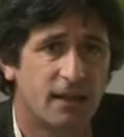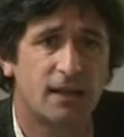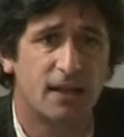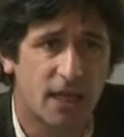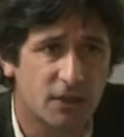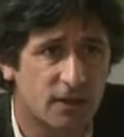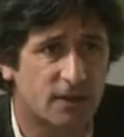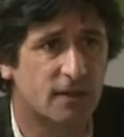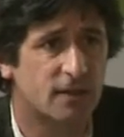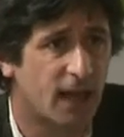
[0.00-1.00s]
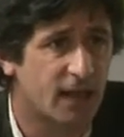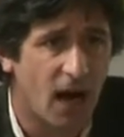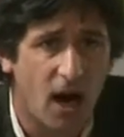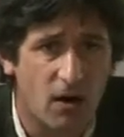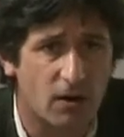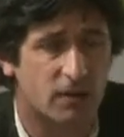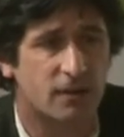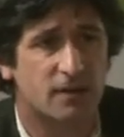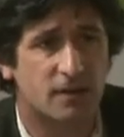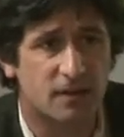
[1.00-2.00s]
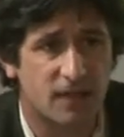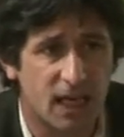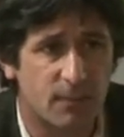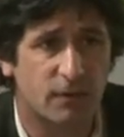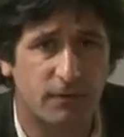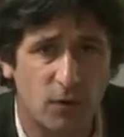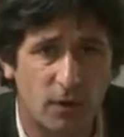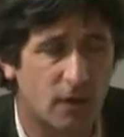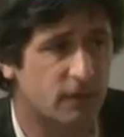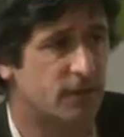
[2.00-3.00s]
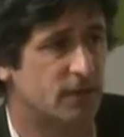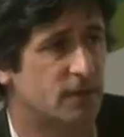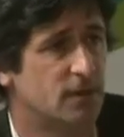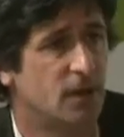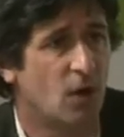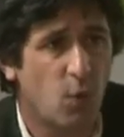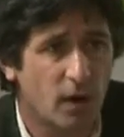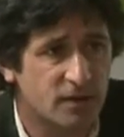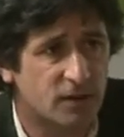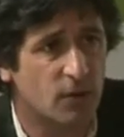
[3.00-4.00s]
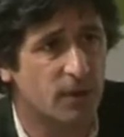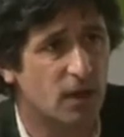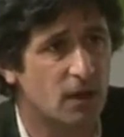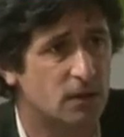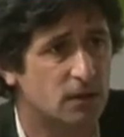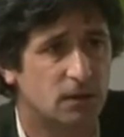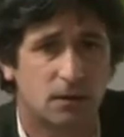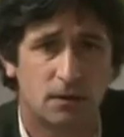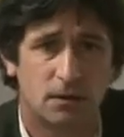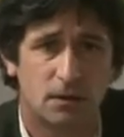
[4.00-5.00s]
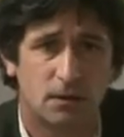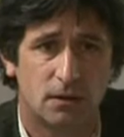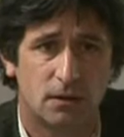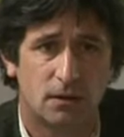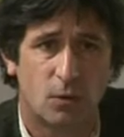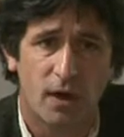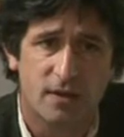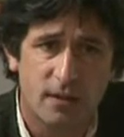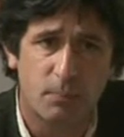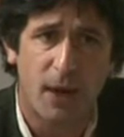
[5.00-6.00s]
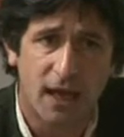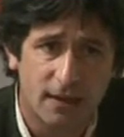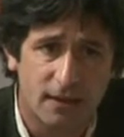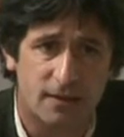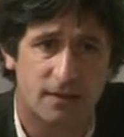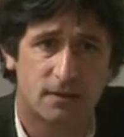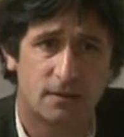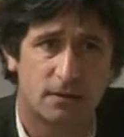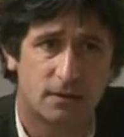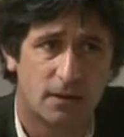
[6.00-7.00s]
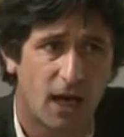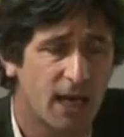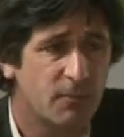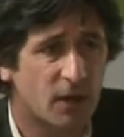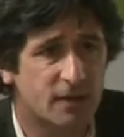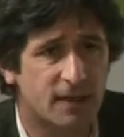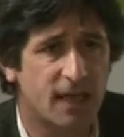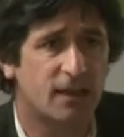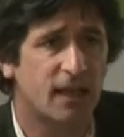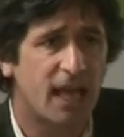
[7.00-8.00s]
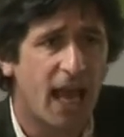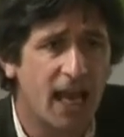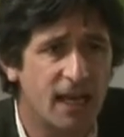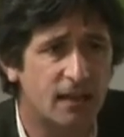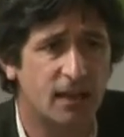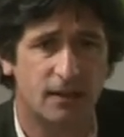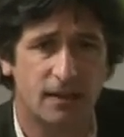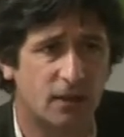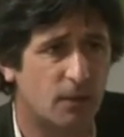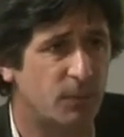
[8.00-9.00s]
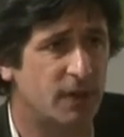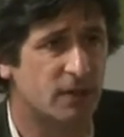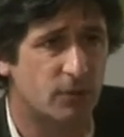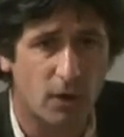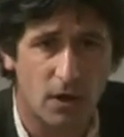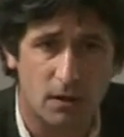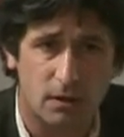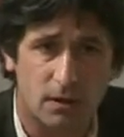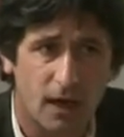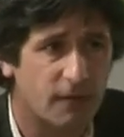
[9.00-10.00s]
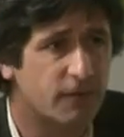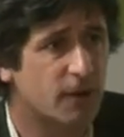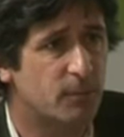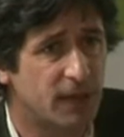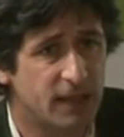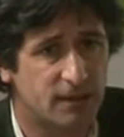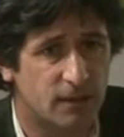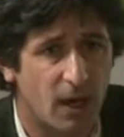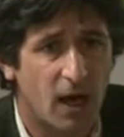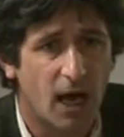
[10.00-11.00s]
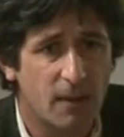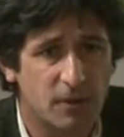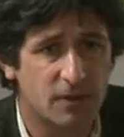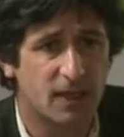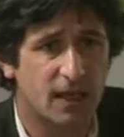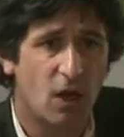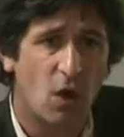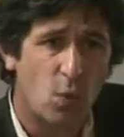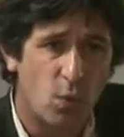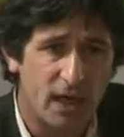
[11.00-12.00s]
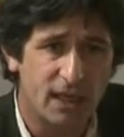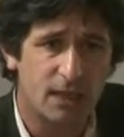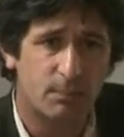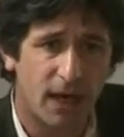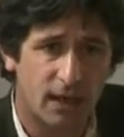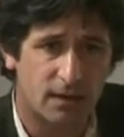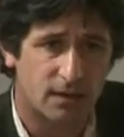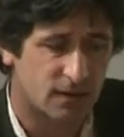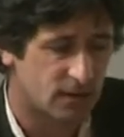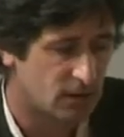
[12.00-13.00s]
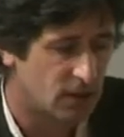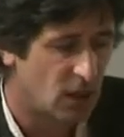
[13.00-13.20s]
at our Sustainable Food Conference. What's going on? Where's the balance? I am not saying that anything in these companies are wrong, and fair play to them. I'm just saying we need balance.